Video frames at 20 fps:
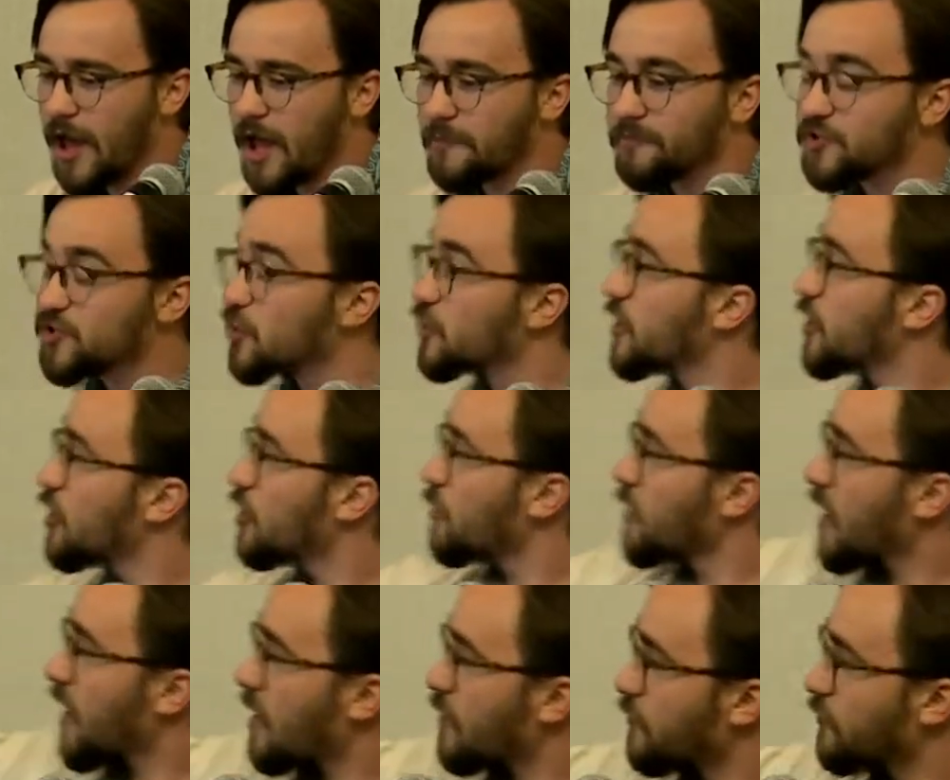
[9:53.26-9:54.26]
So here we
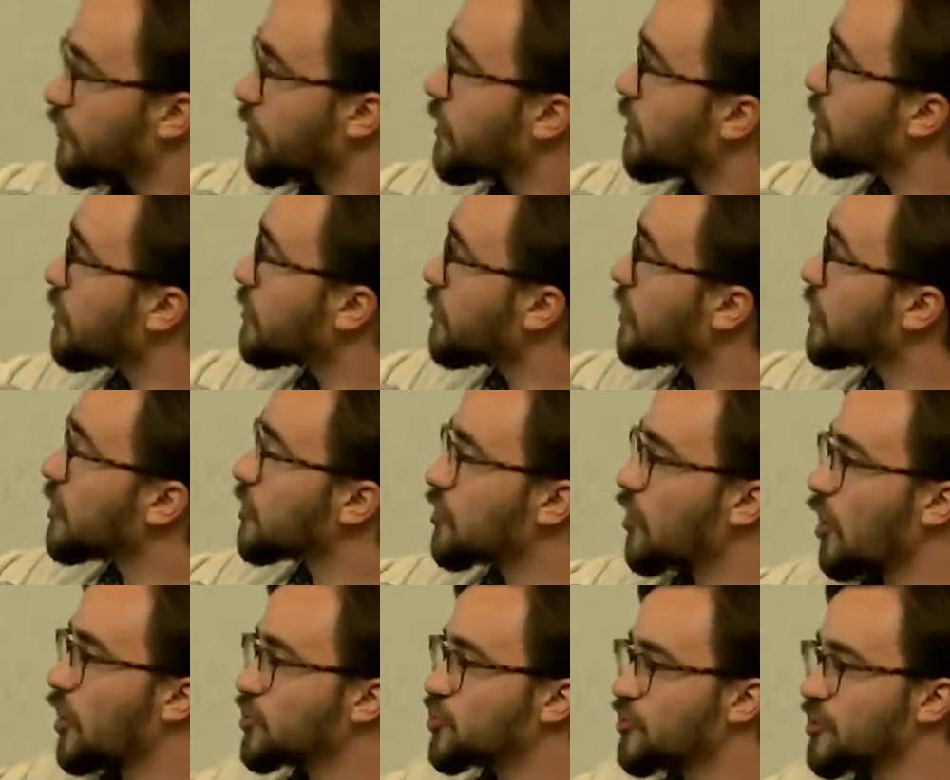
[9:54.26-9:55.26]
have the
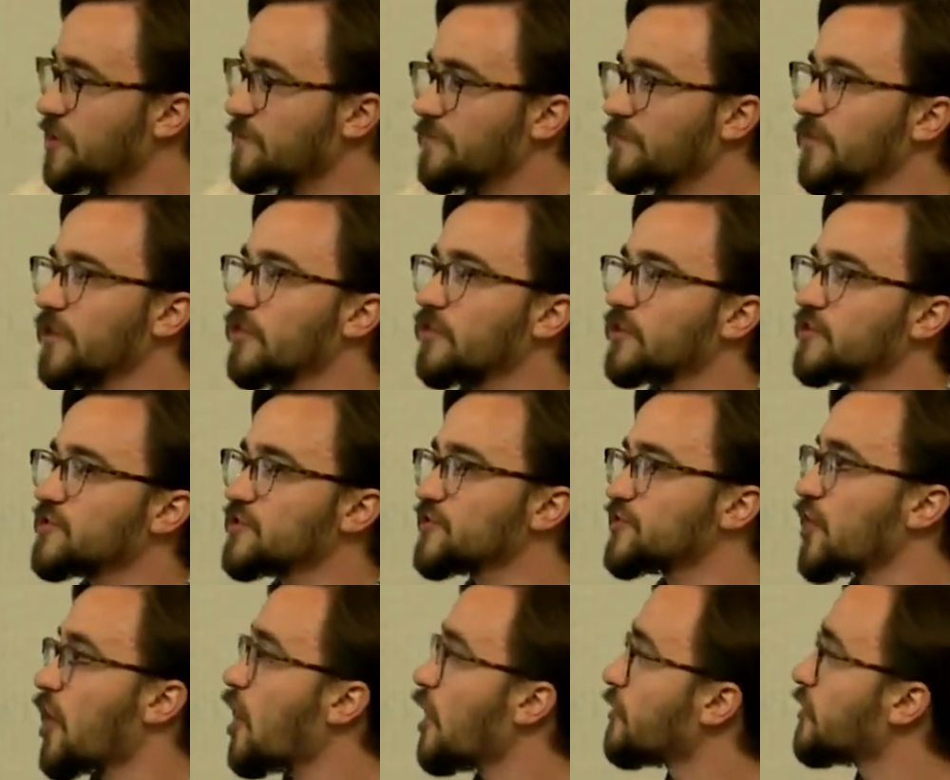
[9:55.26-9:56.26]
call tree. This is
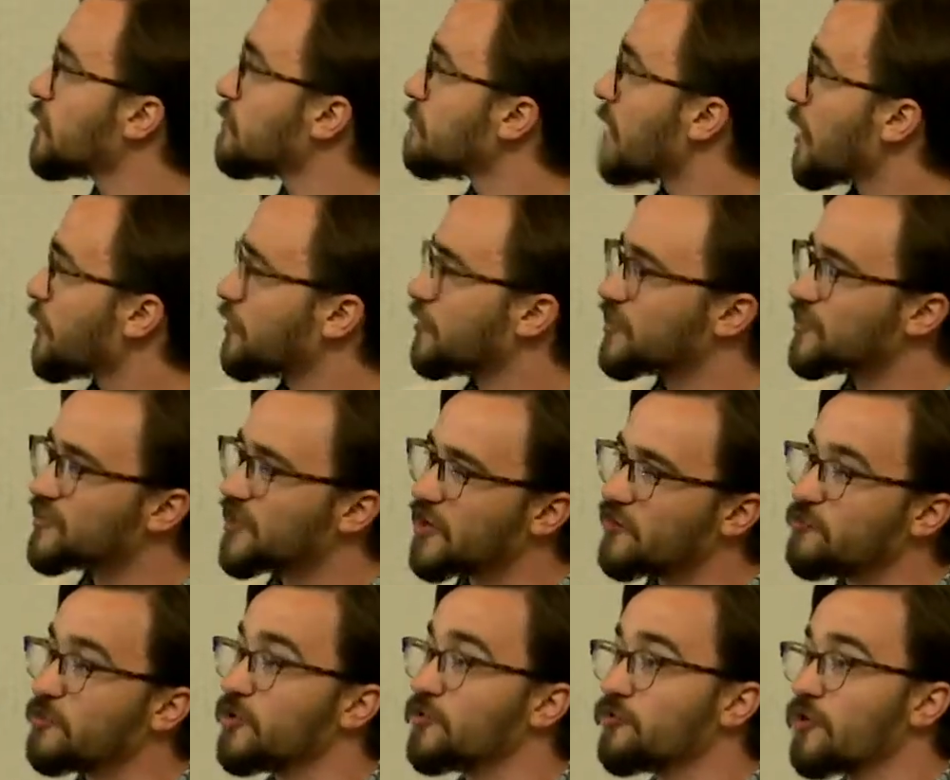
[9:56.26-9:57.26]
all the methods that
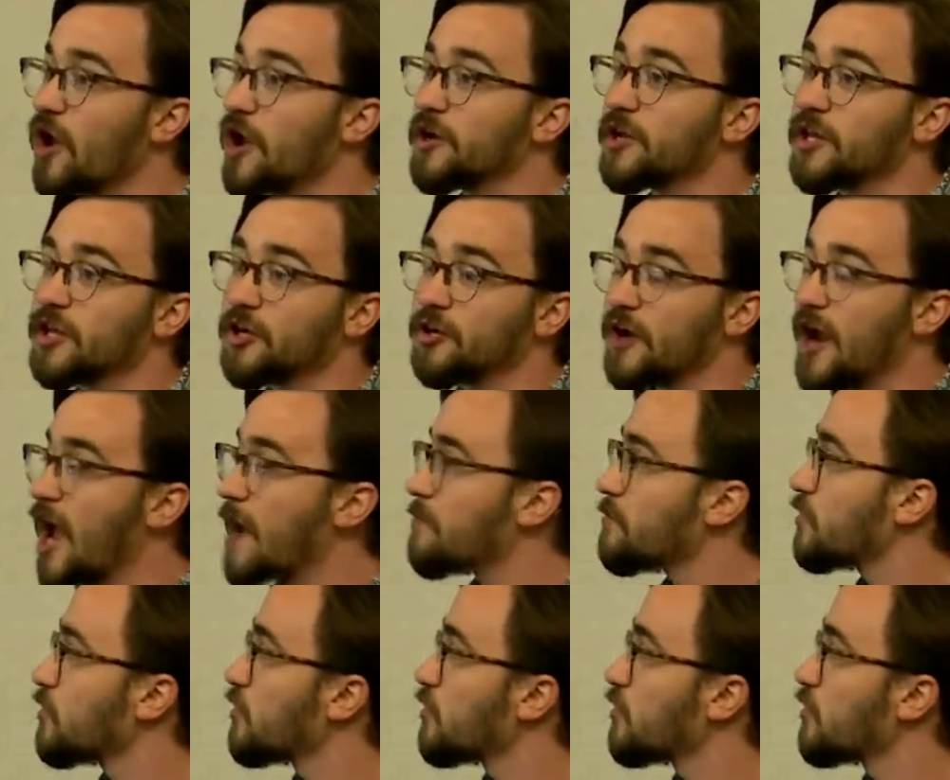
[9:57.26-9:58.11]
have been run in your app